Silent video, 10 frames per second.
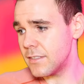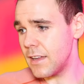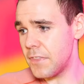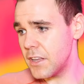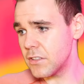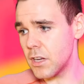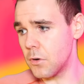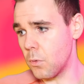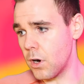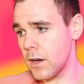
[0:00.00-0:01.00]
just nothing is going
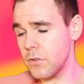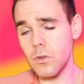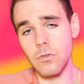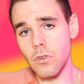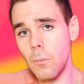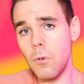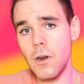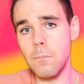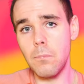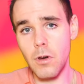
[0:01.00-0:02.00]
to work. So there's no
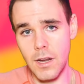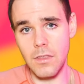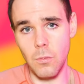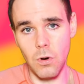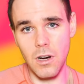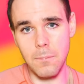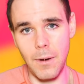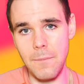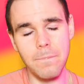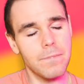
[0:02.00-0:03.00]
point in putting in the work,
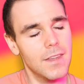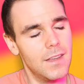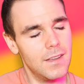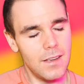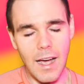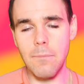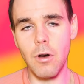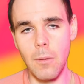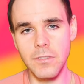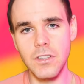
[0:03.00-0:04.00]
but I
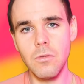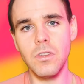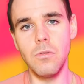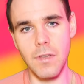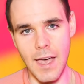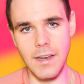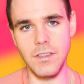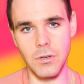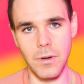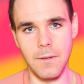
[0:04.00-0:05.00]
promise you, you can do it.